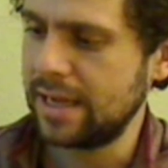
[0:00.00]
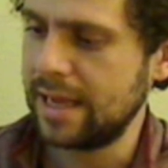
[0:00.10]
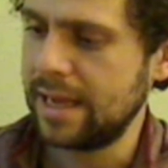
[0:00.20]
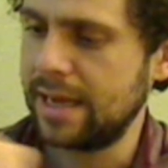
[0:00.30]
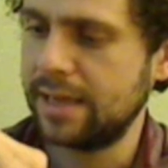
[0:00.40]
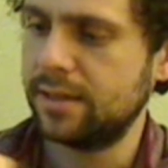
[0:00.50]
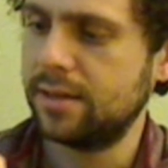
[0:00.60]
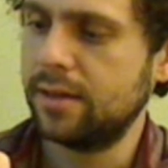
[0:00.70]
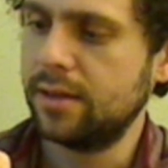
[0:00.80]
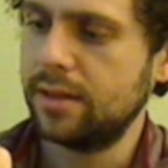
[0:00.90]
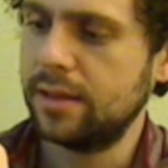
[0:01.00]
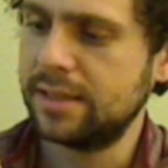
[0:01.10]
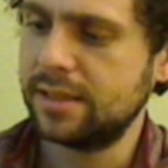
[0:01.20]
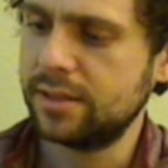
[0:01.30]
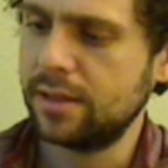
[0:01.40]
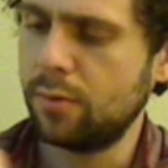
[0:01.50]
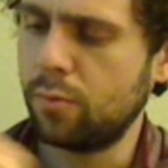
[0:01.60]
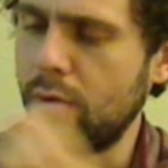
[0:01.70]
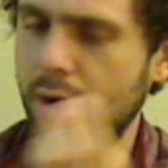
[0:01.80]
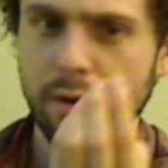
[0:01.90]
and this is
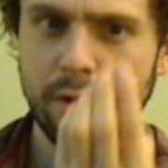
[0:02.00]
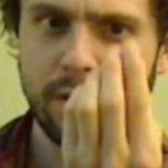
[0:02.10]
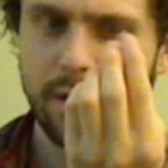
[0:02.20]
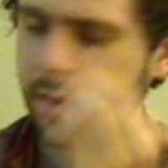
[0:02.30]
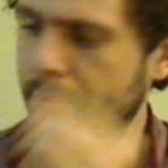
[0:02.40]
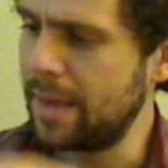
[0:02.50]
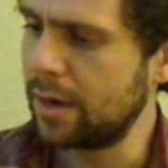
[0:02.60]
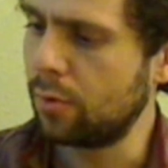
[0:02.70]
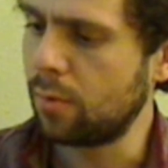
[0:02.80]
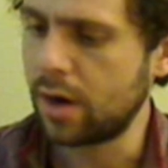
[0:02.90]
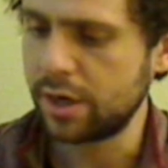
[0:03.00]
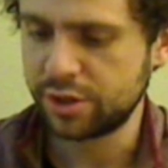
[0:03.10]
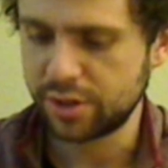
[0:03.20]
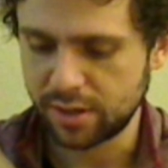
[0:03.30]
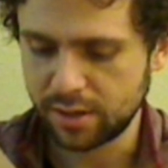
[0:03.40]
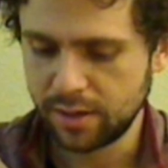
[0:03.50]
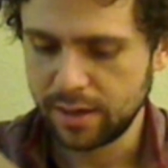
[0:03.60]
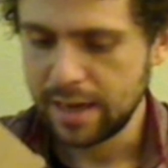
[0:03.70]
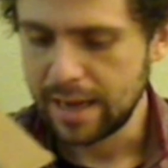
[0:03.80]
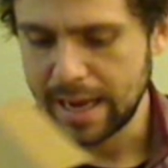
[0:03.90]
a metal washer,
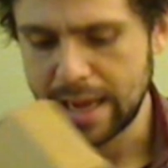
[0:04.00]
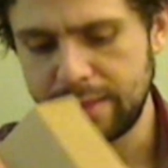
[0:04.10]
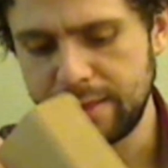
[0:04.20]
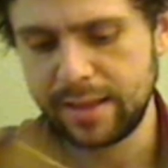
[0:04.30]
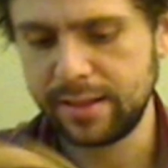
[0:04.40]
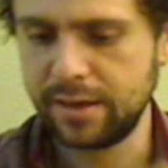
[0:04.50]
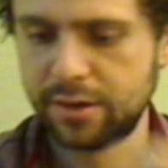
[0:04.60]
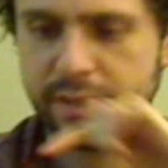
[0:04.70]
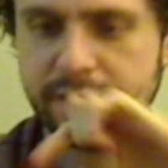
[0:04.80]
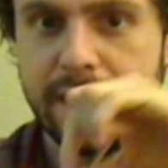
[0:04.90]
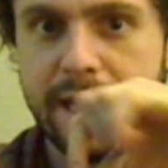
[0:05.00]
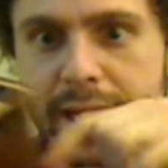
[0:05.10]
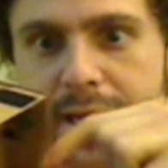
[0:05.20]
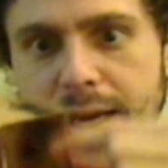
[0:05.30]
and then there is a